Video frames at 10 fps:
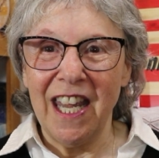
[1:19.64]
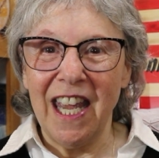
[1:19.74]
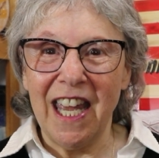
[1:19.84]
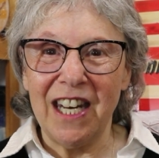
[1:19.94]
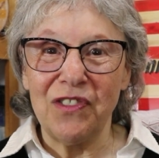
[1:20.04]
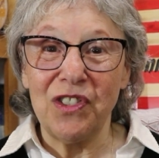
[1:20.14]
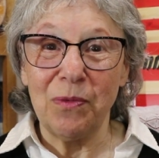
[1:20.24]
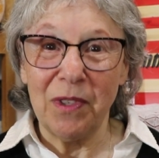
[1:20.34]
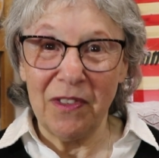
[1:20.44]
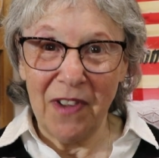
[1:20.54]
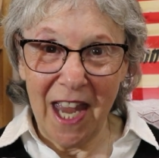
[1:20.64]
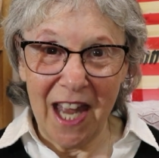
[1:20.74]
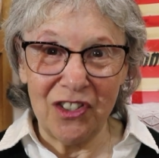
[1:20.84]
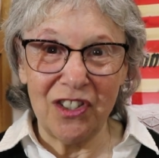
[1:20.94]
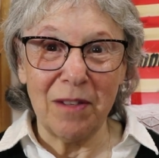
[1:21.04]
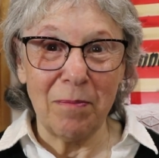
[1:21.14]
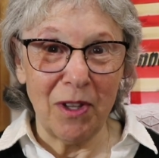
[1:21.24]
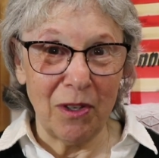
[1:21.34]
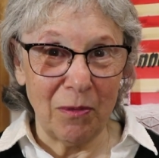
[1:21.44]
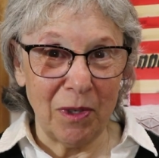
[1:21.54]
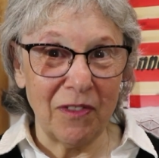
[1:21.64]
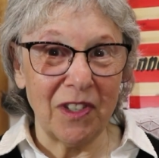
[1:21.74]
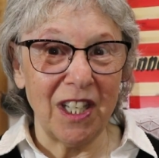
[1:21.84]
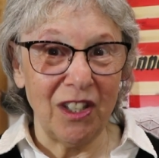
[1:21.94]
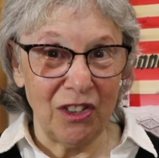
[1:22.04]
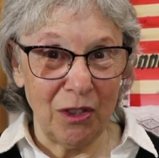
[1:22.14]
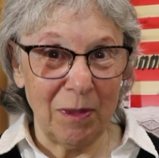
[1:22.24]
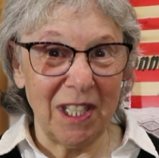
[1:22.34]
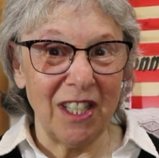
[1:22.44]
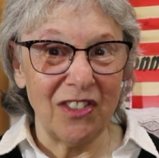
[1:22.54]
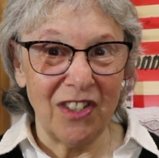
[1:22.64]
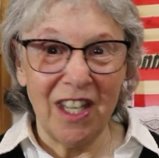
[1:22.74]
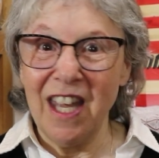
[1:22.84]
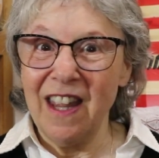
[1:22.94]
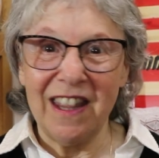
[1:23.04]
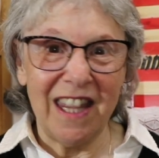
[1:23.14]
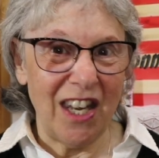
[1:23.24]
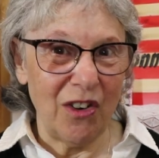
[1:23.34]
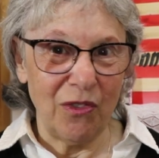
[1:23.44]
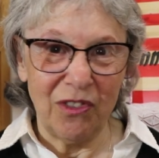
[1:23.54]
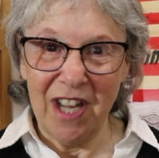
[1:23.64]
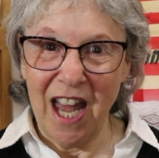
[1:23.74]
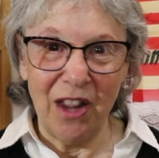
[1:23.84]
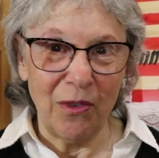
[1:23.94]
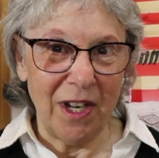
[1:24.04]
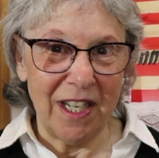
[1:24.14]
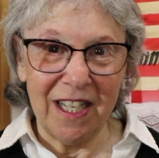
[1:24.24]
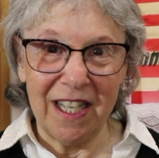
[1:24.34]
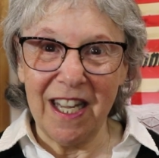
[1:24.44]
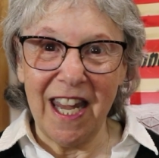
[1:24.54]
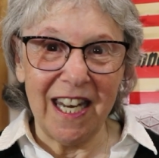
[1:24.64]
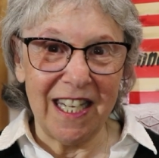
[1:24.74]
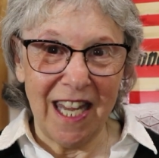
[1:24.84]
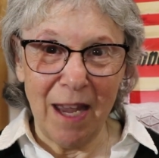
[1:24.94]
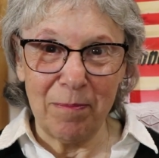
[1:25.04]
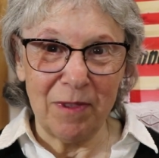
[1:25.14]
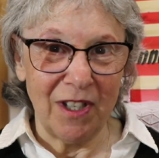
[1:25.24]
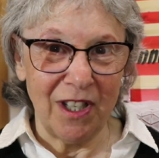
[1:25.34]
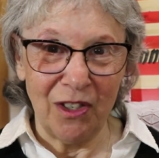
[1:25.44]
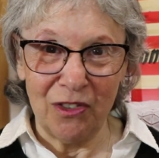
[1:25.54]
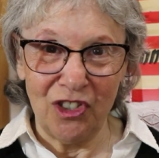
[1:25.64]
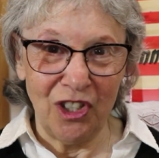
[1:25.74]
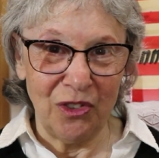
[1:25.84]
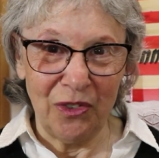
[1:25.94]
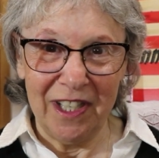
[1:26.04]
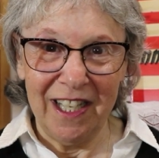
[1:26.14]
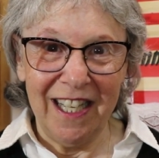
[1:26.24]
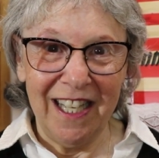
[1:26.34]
No. And if she would have hatched, the mother would have killed her because they don't tolerate handicapped little children.